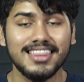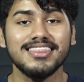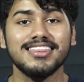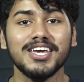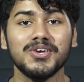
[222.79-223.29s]

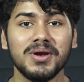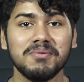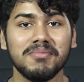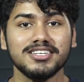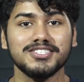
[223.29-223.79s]
Thank you very
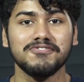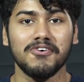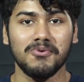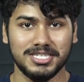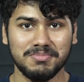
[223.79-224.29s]
much for
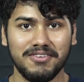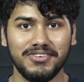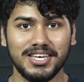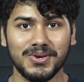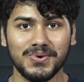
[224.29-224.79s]
watching my
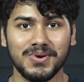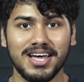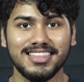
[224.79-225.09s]
video.